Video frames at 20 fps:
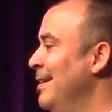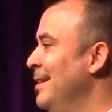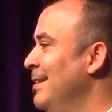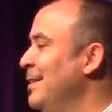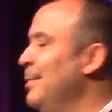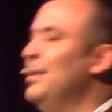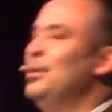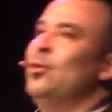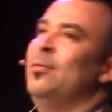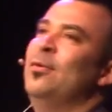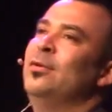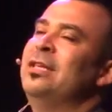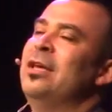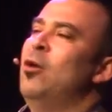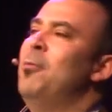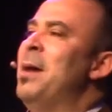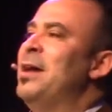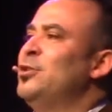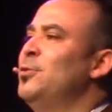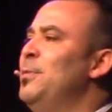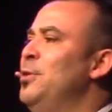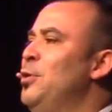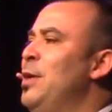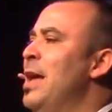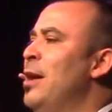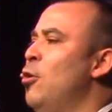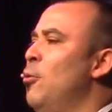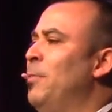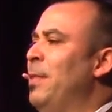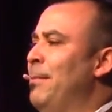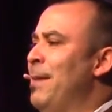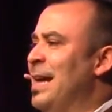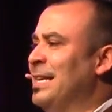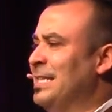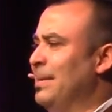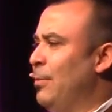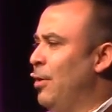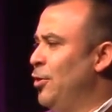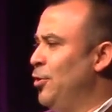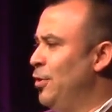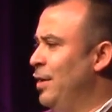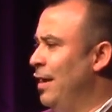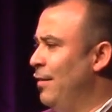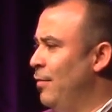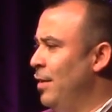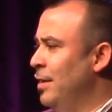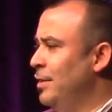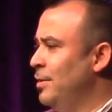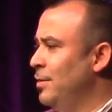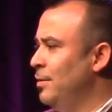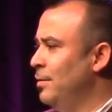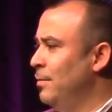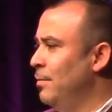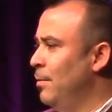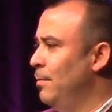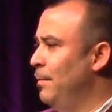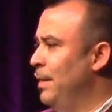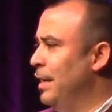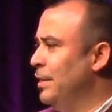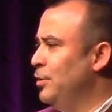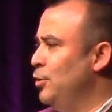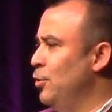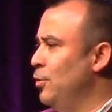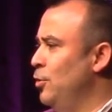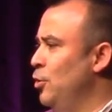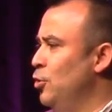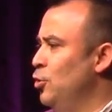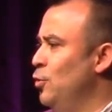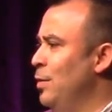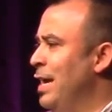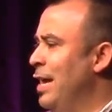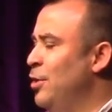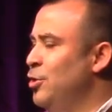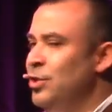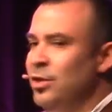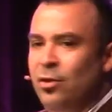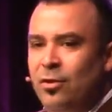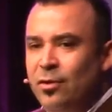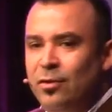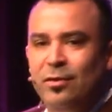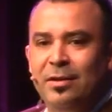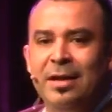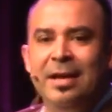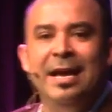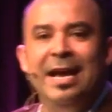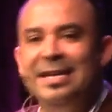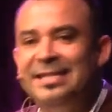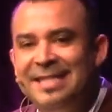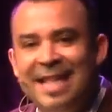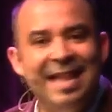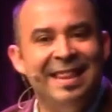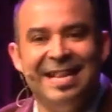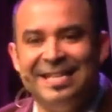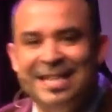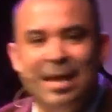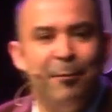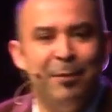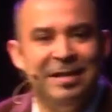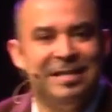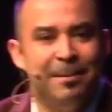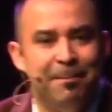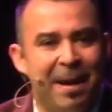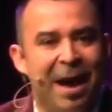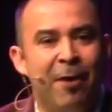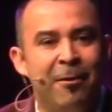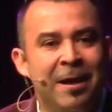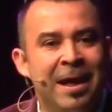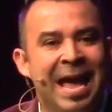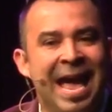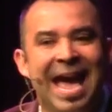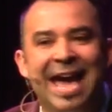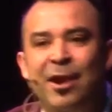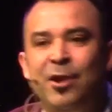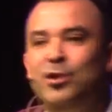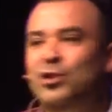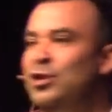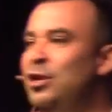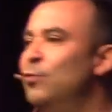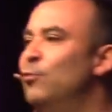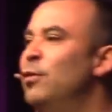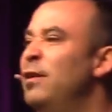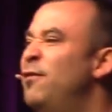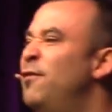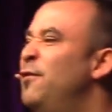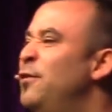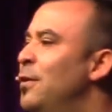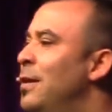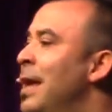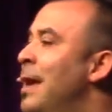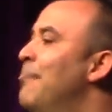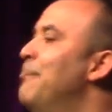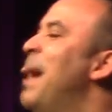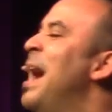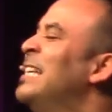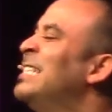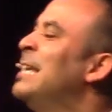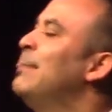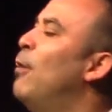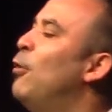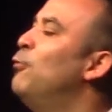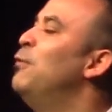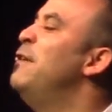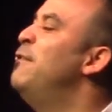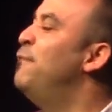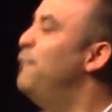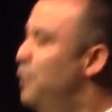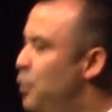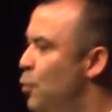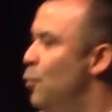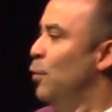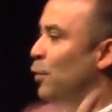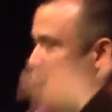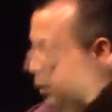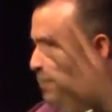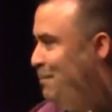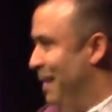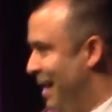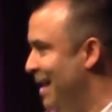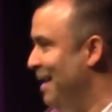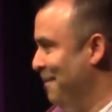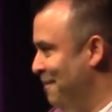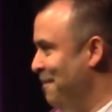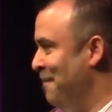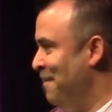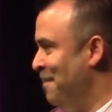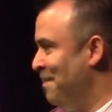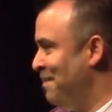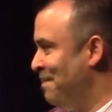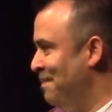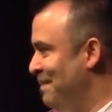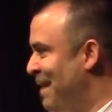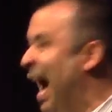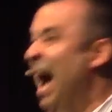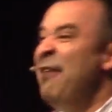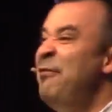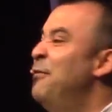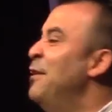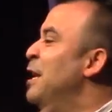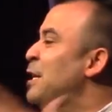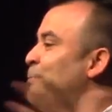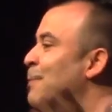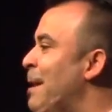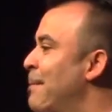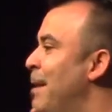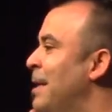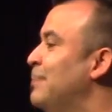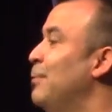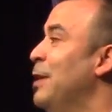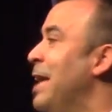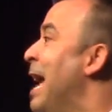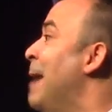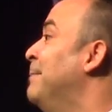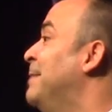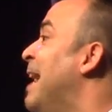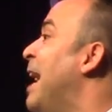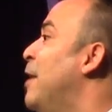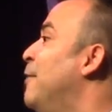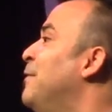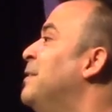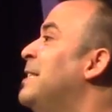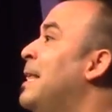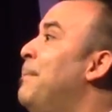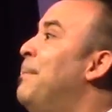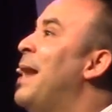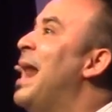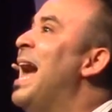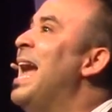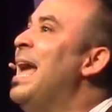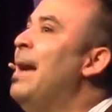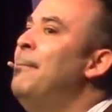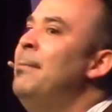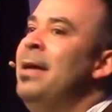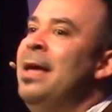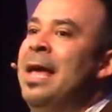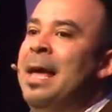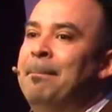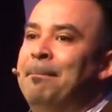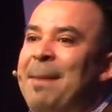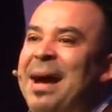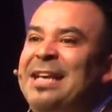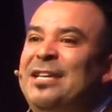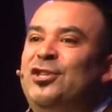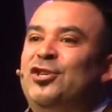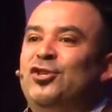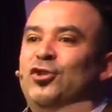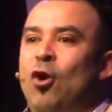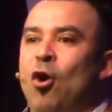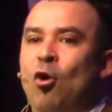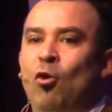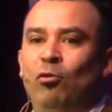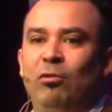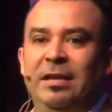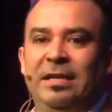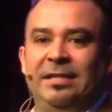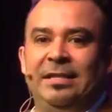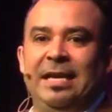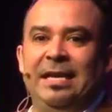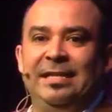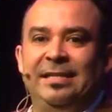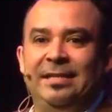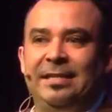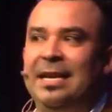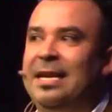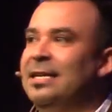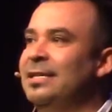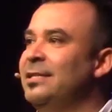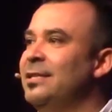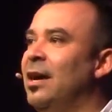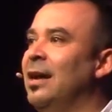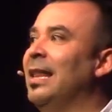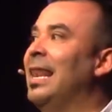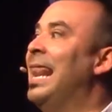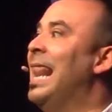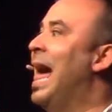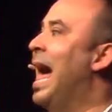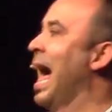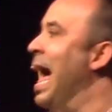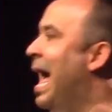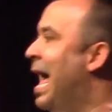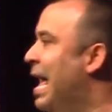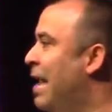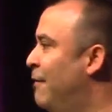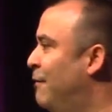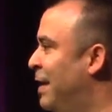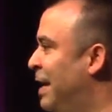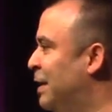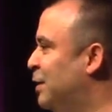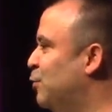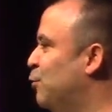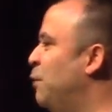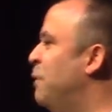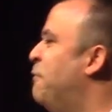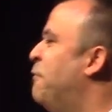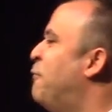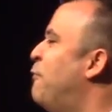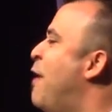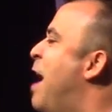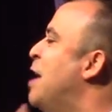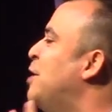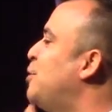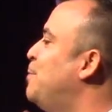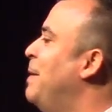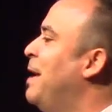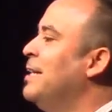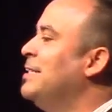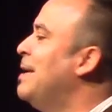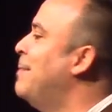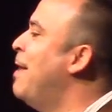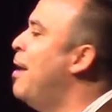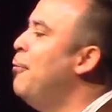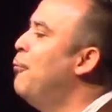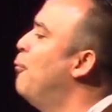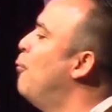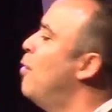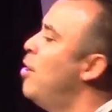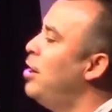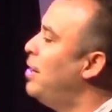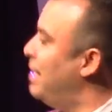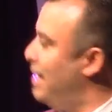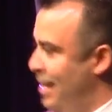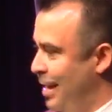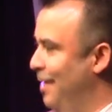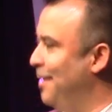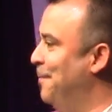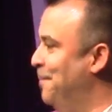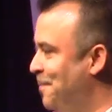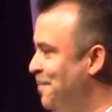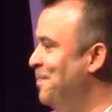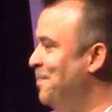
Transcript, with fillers: Somebody told me one day, oh, Pastor, but you can't go play basketball on your day of rest because you're, you're doing energy. No, no, it's not, that's not what it's about. Energy, refu- basketball refuels me. I finished playing basketball. Yeah, I'm tired physically, but I am, my soul is, is, is alive and it's refreshed because I'm not working.